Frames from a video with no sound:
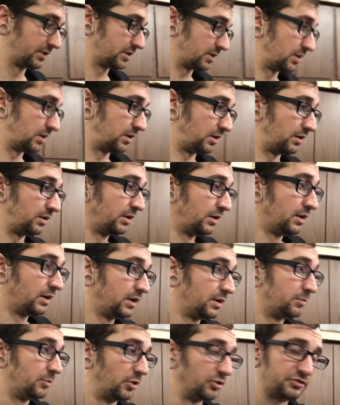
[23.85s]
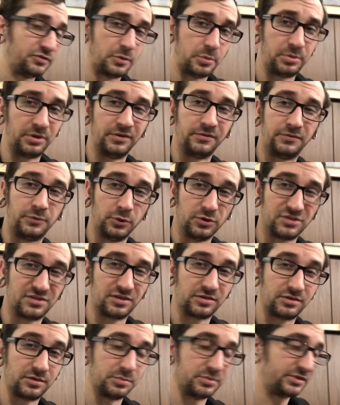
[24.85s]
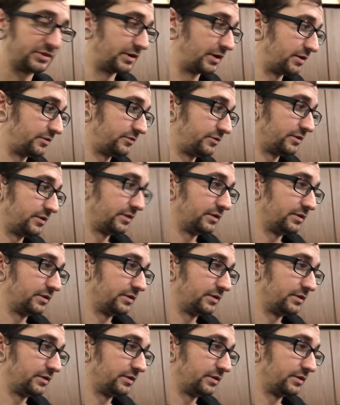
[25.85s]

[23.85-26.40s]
car, most of it being fuel system stuff.